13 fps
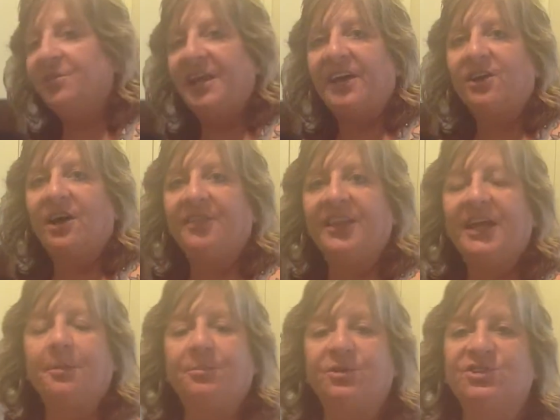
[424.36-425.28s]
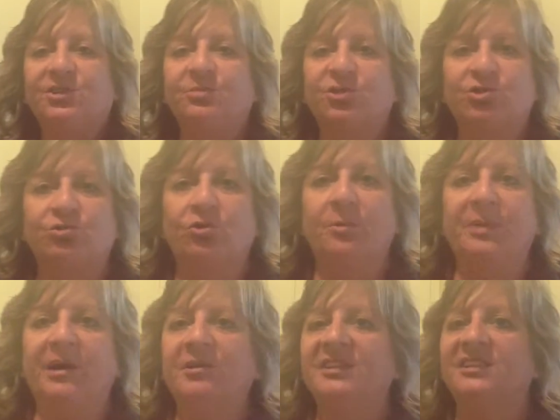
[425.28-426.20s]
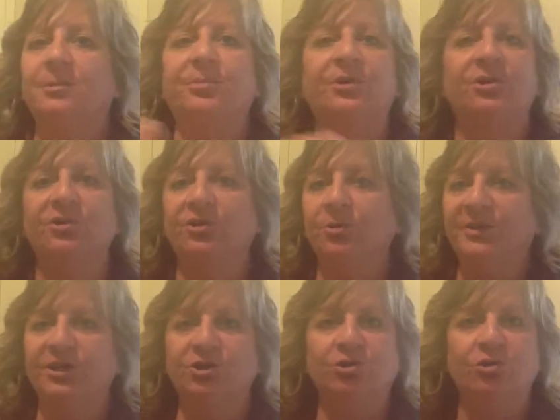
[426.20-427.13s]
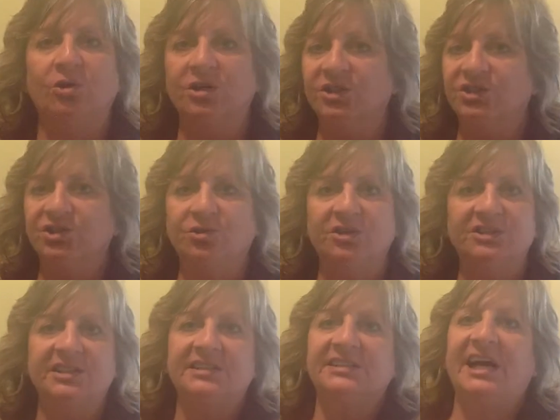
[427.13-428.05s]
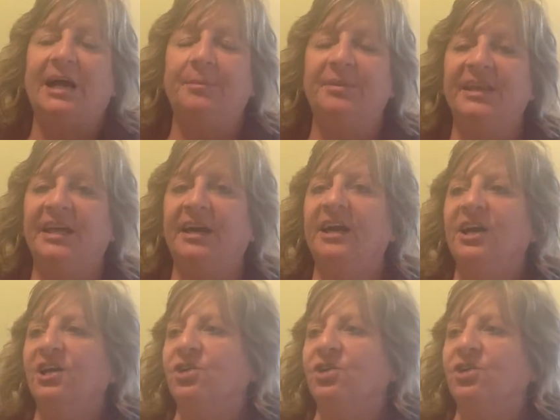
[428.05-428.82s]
that on there, put some strawberries, and put a little bit of chocolate sauce on top of there.